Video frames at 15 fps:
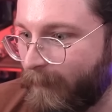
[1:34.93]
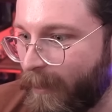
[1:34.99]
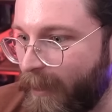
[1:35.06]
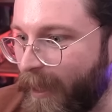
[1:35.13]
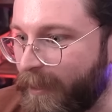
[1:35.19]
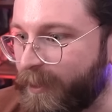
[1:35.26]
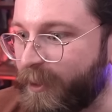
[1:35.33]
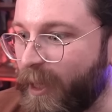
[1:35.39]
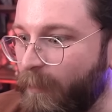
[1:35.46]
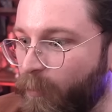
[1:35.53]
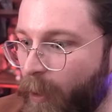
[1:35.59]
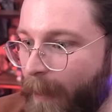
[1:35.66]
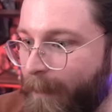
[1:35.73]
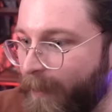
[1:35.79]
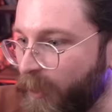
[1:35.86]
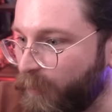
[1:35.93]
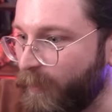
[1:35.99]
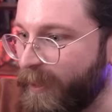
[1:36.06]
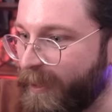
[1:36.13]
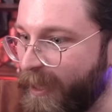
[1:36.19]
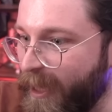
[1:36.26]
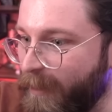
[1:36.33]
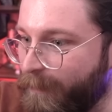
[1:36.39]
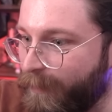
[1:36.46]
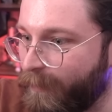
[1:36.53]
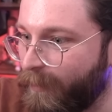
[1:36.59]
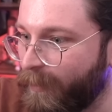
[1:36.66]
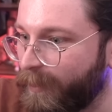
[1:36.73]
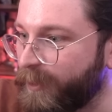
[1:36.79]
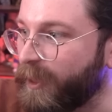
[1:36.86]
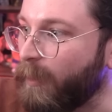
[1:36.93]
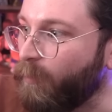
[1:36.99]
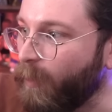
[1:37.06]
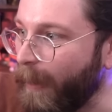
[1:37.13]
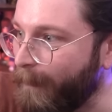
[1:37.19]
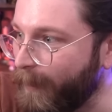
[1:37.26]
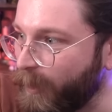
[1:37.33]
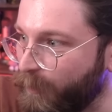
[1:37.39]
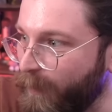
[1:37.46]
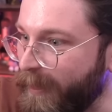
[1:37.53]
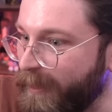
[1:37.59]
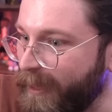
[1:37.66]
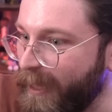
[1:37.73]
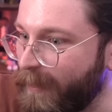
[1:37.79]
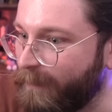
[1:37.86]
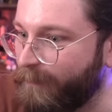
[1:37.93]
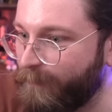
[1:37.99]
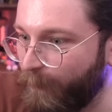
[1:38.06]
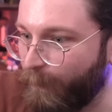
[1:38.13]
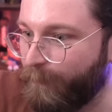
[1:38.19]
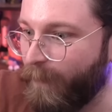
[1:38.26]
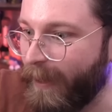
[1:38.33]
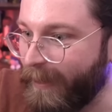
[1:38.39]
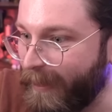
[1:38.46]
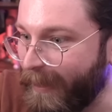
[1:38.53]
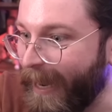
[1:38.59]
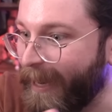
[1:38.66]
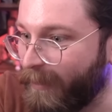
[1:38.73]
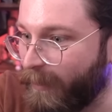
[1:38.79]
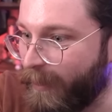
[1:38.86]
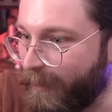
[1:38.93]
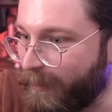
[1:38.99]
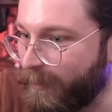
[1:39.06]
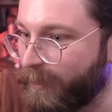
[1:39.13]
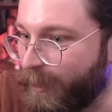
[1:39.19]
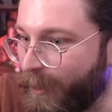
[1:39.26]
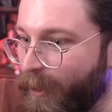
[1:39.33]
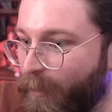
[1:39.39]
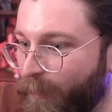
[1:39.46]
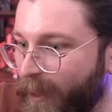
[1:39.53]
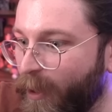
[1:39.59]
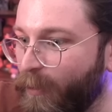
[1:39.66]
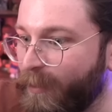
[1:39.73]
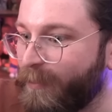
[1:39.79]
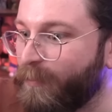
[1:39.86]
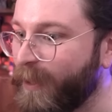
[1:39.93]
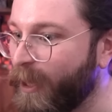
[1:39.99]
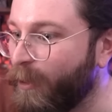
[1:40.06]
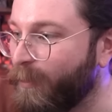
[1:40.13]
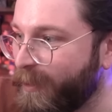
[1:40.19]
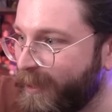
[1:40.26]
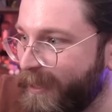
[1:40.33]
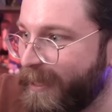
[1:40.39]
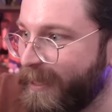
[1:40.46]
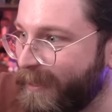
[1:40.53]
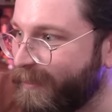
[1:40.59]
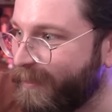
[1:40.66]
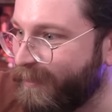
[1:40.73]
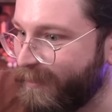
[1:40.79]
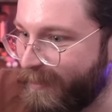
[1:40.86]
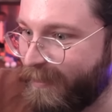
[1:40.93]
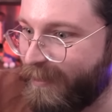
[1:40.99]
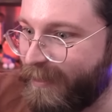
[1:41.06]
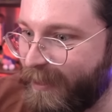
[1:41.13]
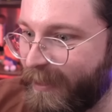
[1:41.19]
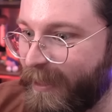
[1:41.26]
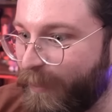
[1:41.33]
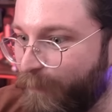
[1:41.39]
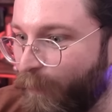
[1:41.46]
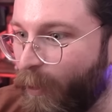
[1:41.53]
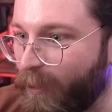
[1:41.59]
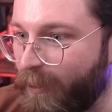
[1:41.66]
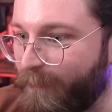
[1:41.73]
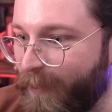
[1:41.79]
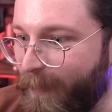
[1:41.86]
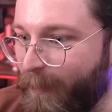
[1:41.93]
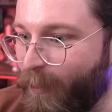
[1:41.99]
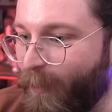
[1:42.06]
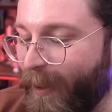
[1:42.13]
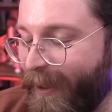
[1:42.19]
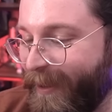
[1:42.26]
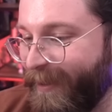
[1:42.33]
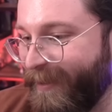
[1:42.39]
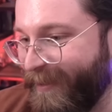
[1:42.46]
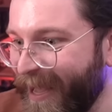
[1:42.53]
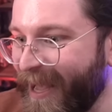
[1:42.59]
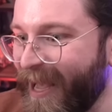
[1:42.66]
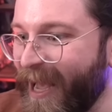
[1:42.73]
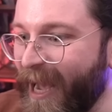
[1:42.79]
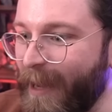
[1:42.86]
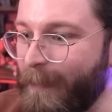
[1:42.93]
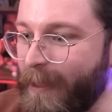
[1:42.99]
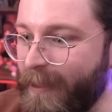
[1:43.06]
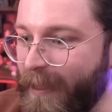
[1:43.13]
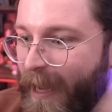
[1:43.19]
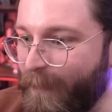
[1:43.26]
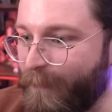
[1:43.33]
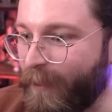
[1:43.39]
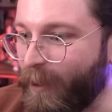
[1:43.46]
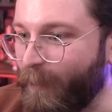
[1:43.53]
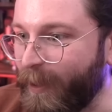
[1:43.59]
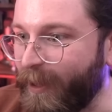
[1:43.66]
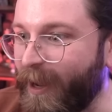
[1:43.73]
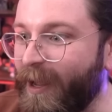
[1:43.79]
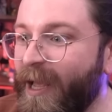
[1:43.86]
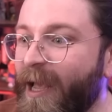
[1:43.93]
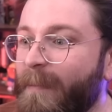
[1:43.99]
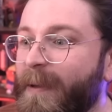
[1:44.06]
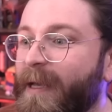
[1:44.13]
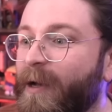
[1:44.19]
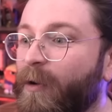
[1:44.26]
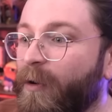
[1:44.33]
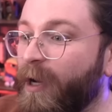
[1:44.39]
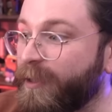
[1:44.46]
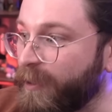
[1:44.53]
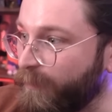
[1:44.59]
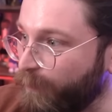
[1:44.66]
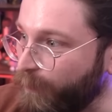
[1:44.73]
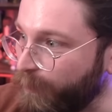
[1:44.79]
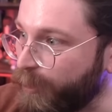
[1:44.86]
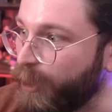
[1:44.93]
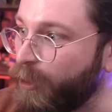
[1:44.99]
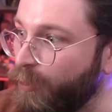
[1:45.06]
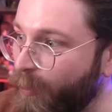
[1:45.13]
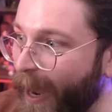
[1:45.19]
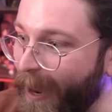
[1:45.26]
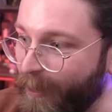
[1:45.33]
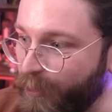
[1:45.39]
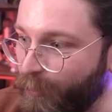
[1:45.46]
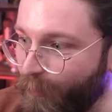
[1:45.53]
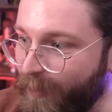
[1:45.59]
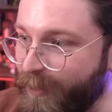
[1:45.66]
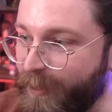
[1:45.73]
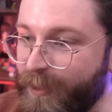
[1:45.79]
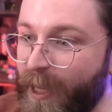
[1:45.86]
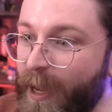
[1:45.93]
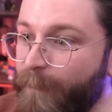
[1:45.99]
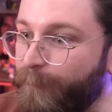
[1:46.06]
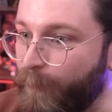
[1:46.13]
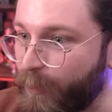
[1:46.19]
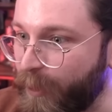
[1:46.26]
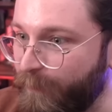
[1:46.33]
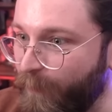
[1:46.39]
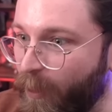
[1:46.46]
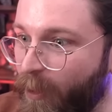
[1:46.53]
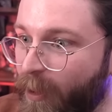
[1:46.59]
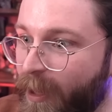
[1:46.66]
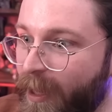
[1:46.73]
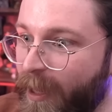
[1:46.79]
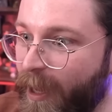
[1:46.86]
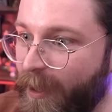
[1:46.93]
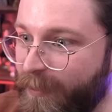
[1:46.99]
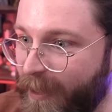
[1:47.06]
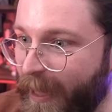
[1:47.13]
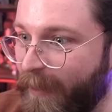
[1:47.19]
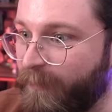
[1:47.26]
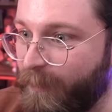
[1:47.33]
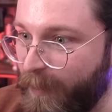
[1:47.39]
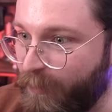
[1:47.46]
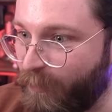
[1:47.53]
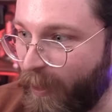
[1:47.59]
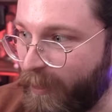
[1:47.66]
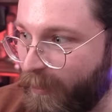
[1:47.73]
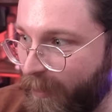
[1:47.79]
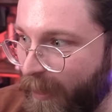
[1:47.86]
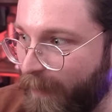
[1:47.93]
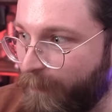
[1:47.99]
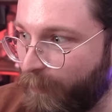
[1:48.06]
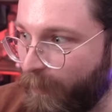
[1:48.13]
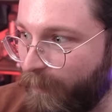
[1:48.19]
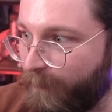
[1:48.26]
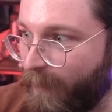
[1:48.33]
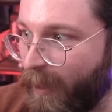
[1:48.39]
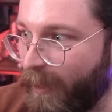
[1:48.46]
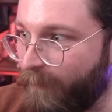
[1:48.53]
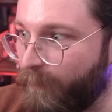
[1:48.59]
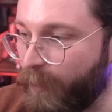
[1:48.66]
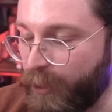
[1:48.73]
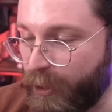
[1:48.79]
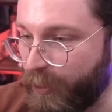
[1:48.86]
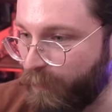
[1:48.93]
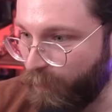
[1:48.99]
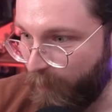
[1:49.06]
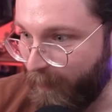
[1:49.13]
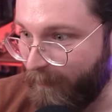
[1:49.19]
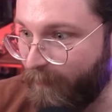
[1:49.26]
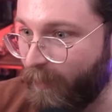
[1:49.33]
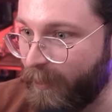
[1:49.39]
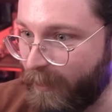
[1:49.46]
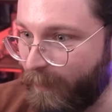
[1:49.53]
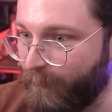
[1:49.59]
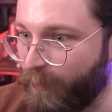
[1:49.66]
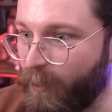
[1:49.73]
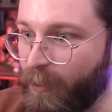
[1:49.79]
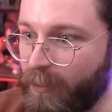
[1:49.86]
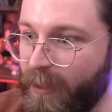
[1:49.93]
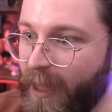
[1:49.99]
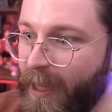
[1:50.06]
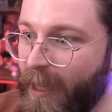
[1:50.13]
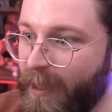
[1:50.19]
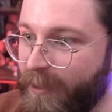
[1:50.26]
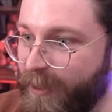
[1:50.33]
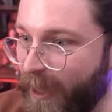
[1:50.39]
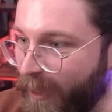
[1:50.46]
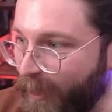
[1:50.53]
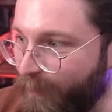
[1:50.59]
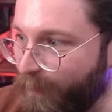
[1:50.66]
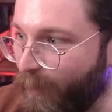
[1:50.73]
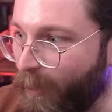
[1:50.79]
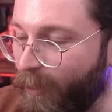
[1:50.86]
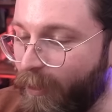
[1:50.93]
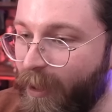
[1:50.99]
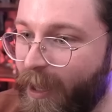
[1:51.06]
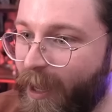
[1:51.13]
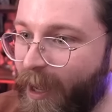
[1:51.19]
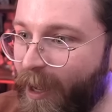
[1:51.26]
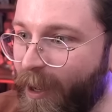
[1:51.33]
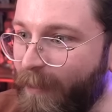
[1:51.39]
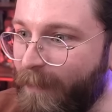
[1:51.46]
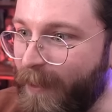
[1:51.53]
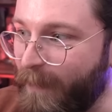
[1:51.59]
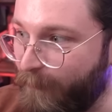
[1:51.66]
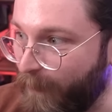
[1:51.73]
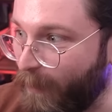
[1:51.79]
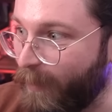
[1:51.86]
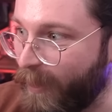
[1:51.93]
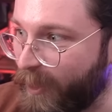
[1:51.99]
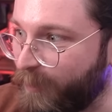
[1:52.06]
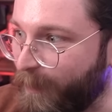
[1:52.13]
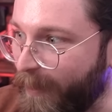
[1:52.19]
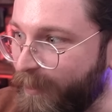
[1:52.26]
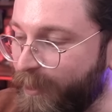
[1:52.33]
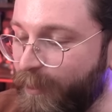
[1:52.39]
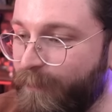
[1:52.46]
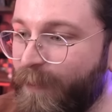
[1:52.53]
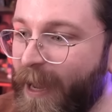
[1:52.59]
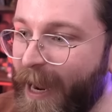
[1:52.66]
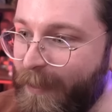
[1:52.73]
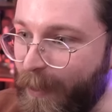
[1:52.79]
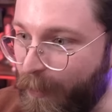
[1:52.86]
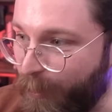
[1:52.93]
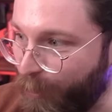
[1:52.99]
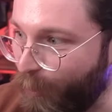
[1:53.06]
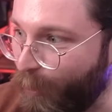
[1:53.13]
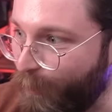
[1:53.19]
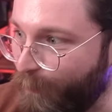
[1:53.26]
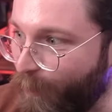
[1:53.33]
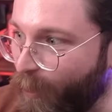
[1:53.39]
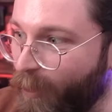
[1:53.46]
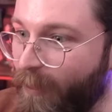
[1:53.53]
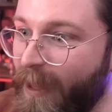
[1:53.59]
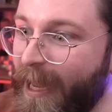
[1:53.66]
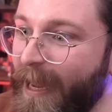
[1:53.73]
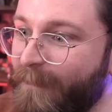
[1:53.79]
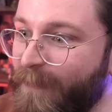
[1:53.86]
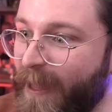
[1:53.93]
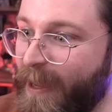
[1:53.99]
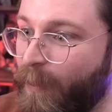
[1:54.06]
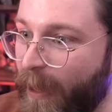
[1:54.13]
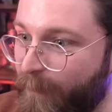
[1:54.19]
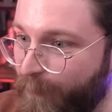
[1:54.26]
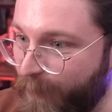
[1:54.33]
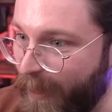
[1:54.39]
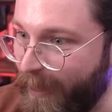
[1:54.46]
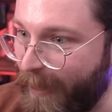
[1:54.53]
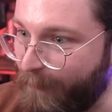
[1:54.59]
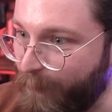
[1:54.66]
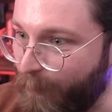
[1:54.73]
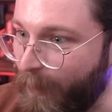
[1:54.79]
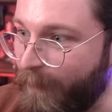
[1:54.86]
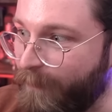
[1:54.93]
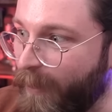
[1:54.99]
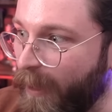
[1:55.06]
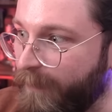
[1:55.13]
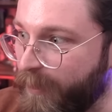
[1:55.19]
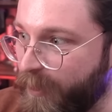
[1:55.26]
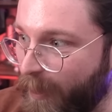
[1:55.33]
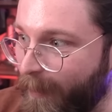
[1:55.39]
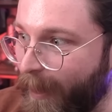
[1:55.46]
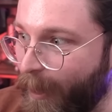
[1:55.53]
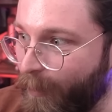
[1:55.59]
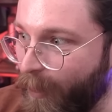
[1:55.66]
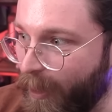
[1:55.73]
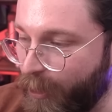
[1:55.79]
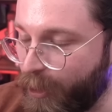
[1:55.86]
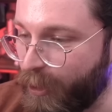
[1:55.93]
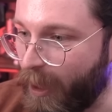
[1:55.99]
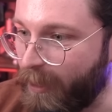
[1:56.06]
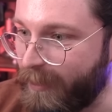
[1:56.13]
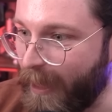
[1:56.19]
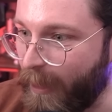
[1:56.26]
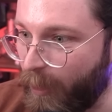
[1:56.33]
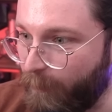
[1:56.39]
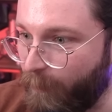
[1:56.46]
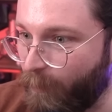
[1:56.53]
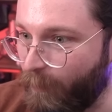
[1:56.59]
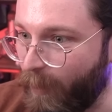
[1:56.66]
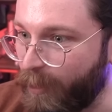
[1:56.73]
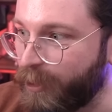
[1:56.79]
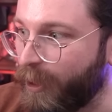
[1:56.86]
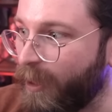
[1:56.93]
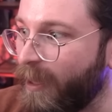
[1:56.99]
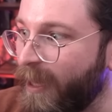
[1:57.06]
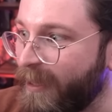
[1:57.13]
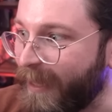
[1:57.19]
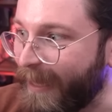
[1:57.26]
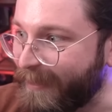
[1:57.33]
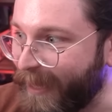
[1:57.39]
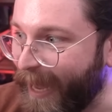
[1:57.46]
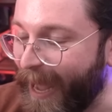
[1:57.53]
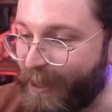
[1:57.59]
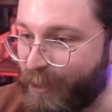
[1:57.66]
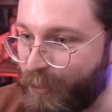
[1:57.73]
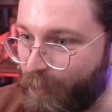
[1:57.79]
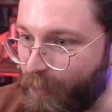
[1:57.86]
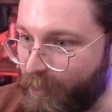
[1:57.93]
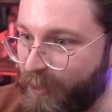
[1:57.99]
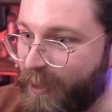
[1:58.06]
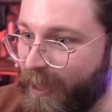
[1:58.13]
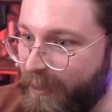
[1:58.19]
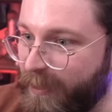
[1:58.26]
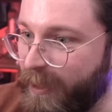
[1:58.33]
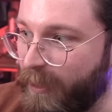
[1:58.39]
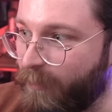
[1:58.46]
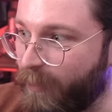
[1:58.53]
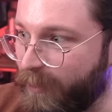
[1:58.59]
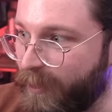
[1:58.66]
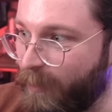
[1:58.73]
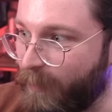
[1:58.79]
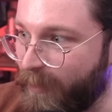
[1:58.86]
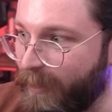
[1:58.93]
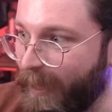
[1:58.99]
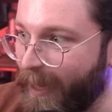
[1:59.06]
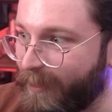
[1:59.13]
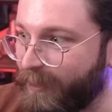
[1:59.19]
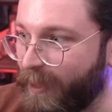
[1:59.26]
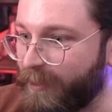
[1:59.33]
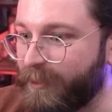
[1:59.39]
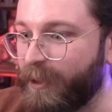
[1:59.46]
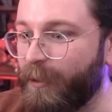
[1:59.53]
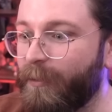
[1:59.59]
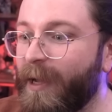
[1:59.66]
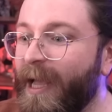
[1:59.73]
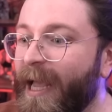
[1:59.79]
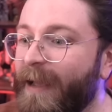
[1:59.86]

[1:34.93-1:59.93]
Yeah, some weapons we keep for fighting aliens, you know? We don't need to give all of them away. I mean, yeah, fuck it, why not? Because two actual reasons. First of all, they'd have to be trained on the F-35, which would be very difficult. Second of all, very expensive. And then third of all, if an F-35 somehow got shot down over Russia, that's actual state secrets they would get access to.